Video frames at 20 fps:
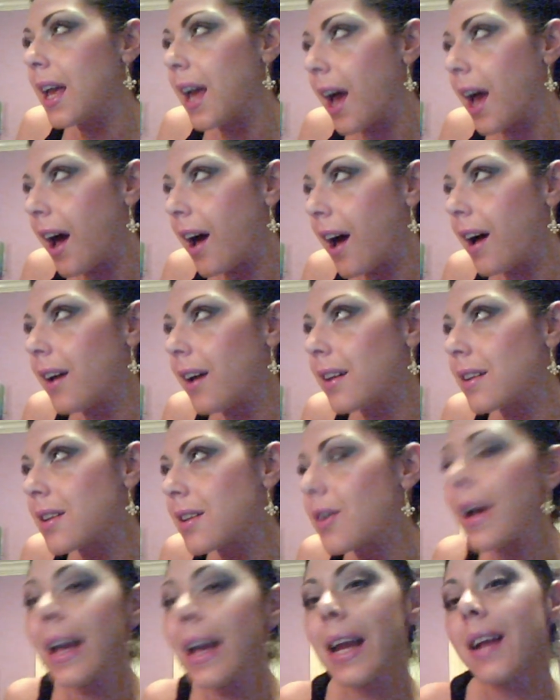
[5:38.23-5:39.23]
Yeah.
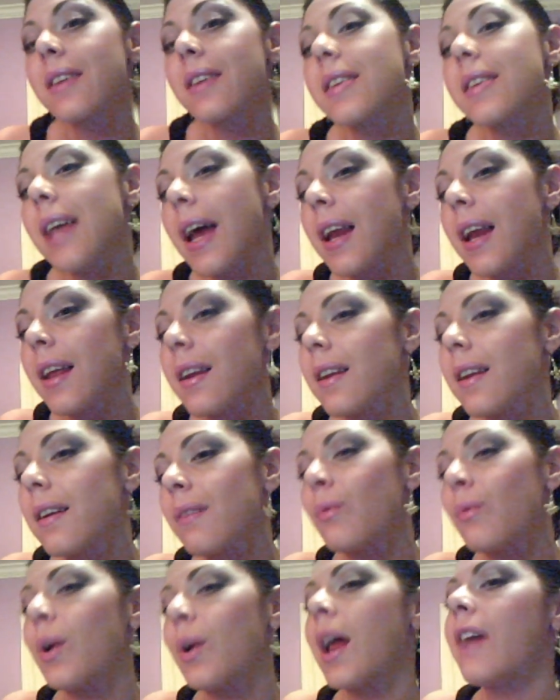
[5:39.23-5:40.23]
So I get excited
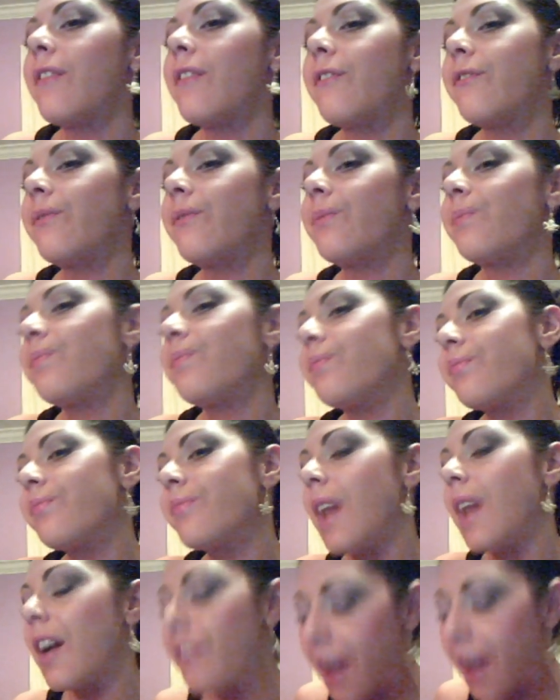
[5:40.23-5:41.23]
when I,
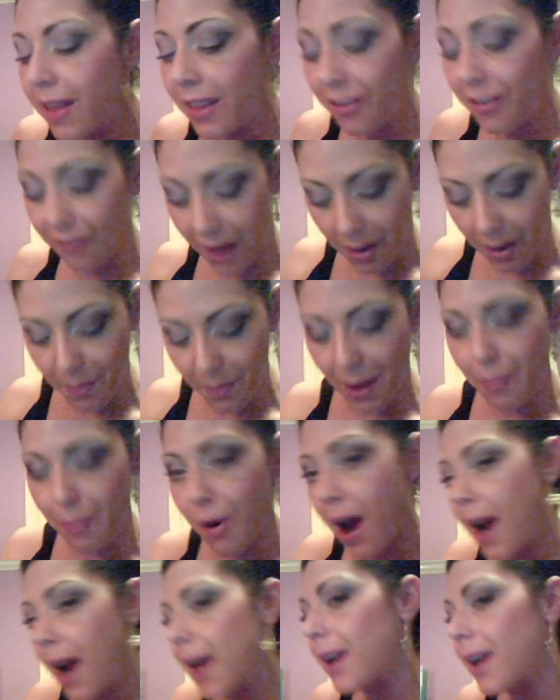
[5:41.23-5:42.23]
I finally found my
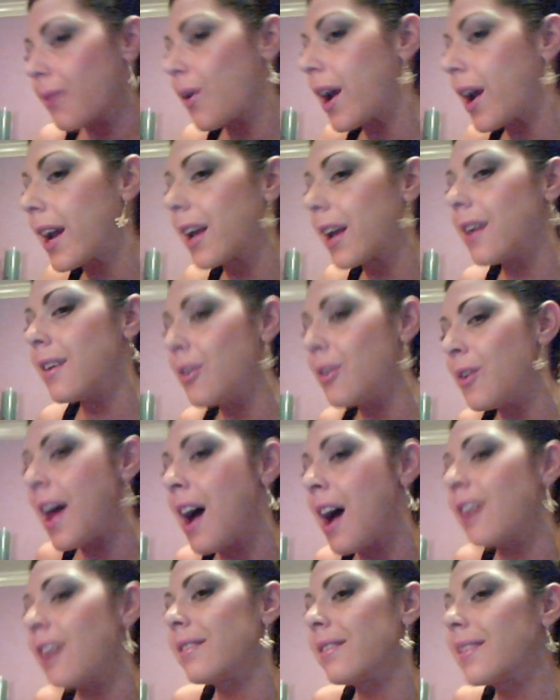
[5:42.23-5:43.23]
product where I could nude
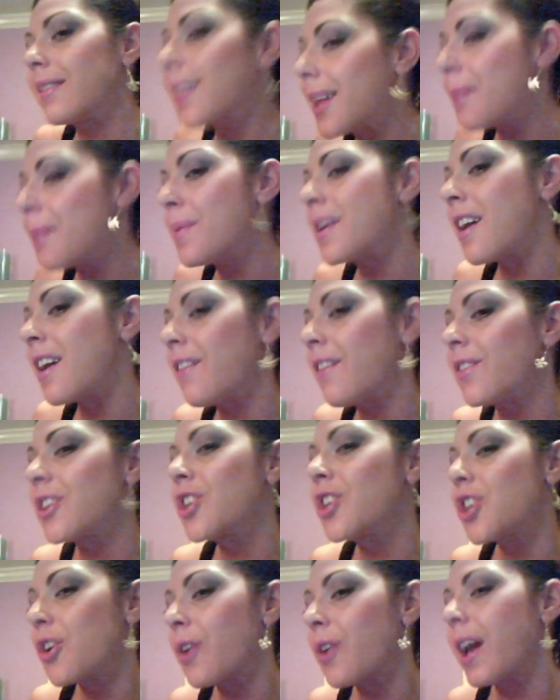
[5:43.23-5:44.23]
out the lip enough
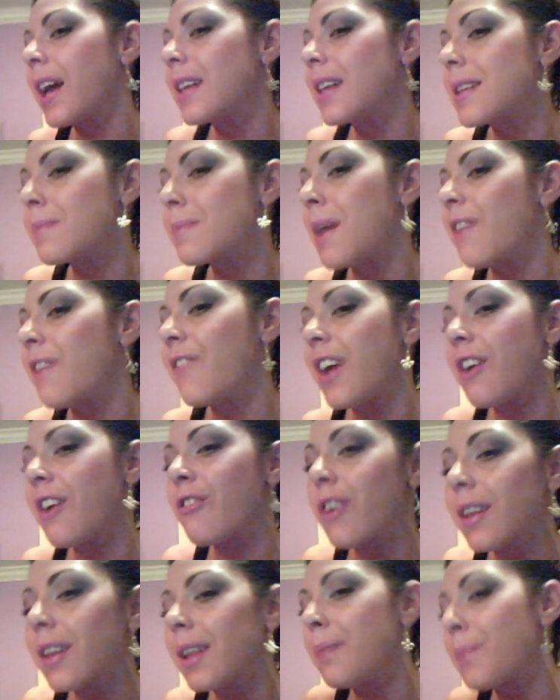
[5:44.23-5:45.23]
to showcase my
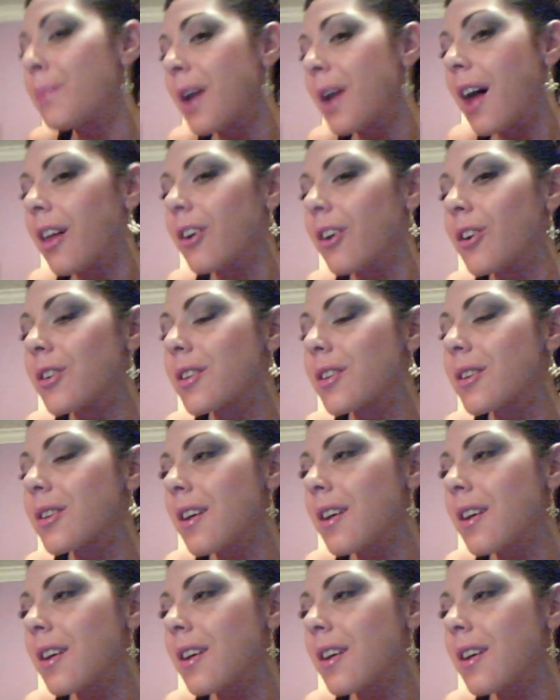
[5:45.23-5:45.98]
favorite lip colors.